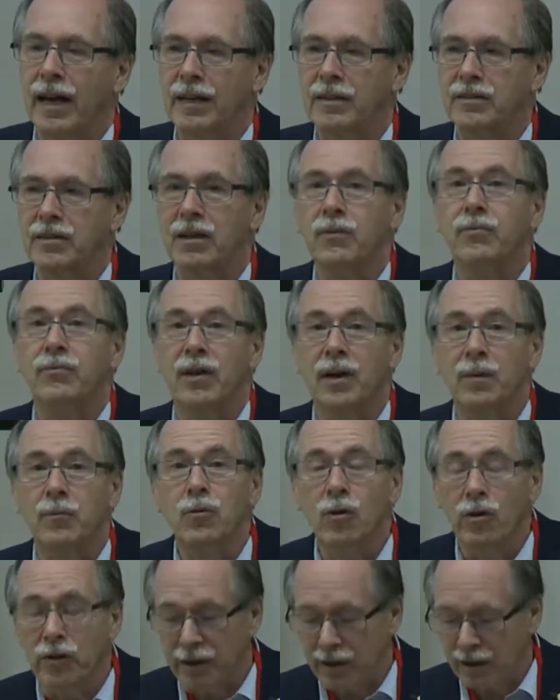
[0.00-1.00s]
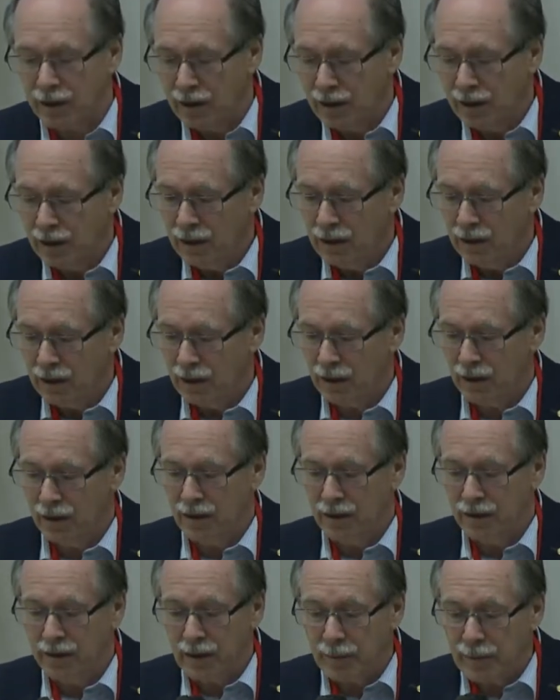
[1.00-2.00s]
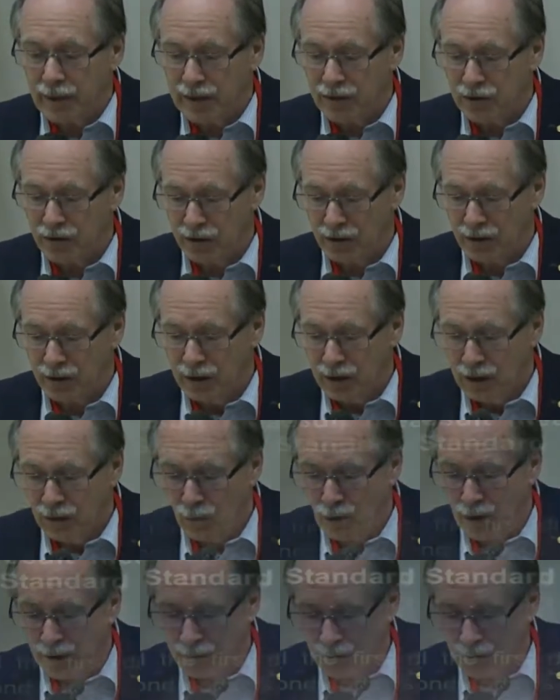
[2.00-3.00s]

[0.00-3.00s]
extra fermionic uh, dimension, one